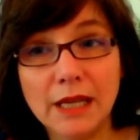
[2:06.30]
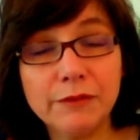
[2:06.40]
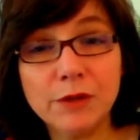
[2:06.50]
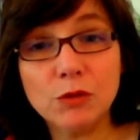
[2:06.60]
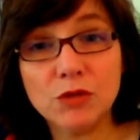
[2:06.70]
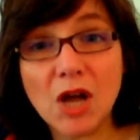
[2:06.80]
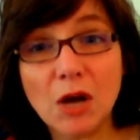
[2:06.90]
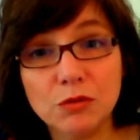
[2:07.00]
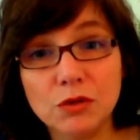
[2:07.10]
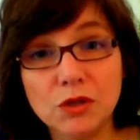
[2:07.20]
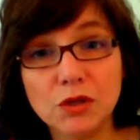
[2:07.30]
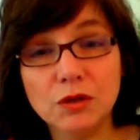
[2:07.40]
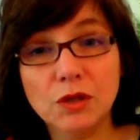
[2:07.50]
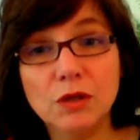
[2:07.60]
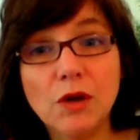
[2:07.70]
If you don't,
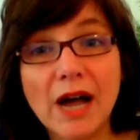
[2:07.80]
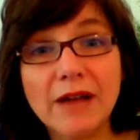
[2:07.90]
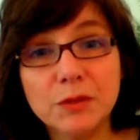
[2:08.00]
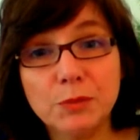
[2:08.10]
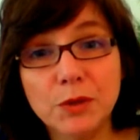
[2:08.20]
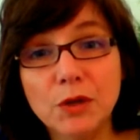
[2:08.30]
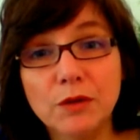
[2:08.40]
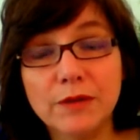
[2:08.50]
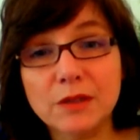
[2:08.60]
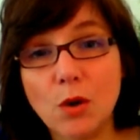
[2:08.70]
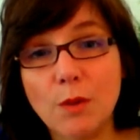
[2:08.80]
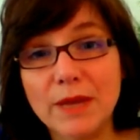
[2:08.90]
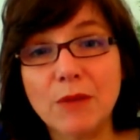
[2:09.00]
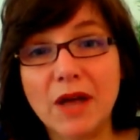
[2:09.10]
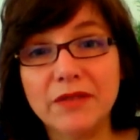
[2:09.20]
you have to prove it
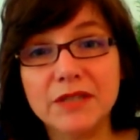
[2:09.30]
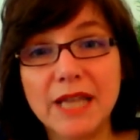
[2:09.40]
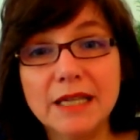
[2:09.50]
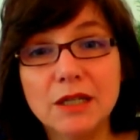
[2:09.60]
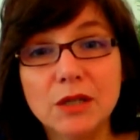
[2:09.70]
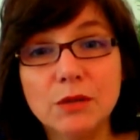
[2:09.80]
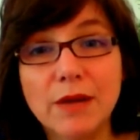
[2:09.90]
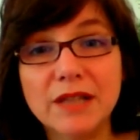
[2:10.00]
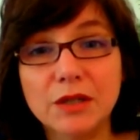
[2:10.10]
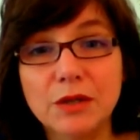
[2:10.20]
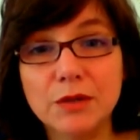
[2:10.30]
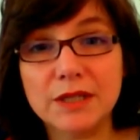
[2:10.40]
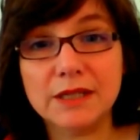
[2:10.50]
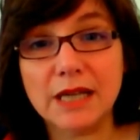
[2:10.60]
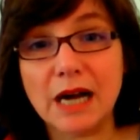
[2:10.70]
coming month in the UN
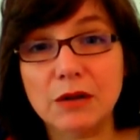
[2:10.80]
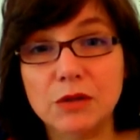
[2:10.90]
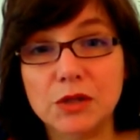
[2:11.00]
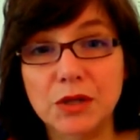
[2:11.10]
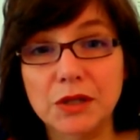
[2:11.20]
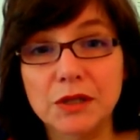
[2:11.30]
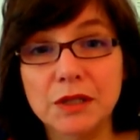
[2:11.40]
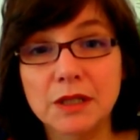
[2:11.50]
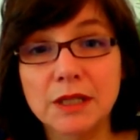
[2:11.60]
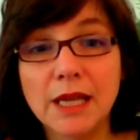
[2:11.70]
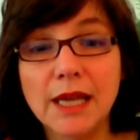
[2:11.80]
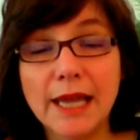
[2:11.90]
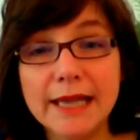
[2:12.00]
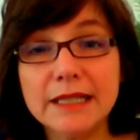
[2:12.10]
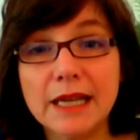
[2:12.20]
Security Council
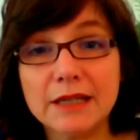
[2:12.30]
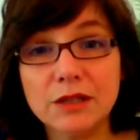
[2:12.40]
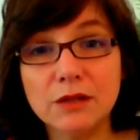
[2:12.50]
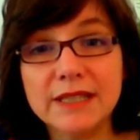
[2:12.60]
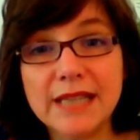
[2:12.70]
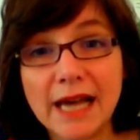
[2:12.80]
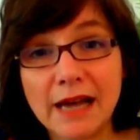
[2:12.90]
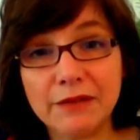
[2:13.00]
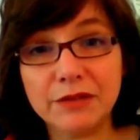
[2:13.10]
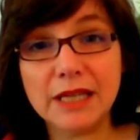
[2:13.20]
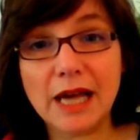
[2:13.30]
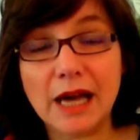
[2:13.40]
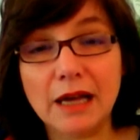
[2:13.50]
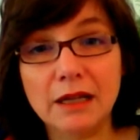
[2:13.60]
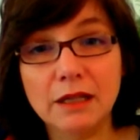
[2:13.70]
in connection with
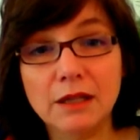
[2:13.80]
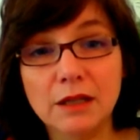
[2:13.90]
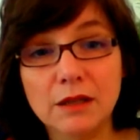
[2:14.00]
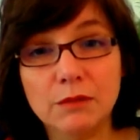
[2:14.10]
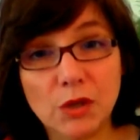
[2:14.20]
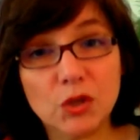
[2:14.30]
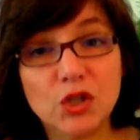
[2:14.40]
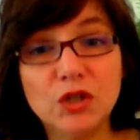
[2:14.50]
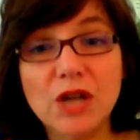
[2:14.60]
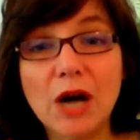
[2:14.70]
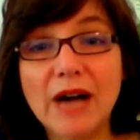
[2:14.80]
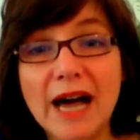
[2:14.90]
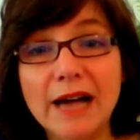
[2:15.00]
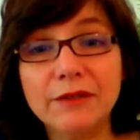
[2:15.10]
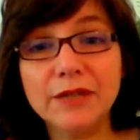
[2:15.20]
Africa. Because you know,
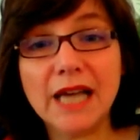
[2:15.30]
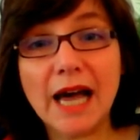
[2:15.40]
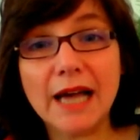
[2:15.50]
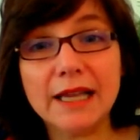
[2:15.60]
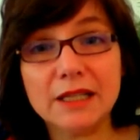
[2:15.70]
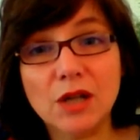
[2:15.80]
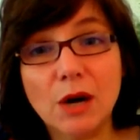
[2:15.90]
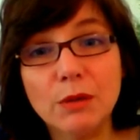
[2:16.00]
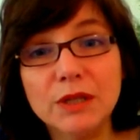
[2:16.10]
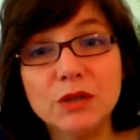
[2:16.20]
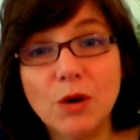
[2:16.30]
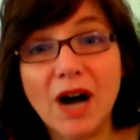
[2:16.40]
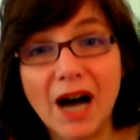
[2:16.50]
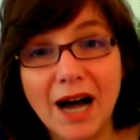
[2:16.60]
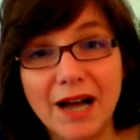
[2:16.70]
Africa is going to
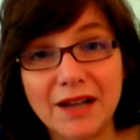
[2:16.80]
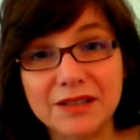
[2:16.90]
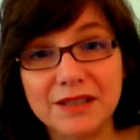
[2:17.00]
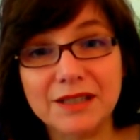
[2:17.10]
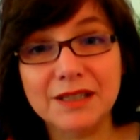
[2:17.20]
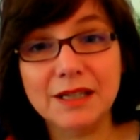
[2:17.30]
ask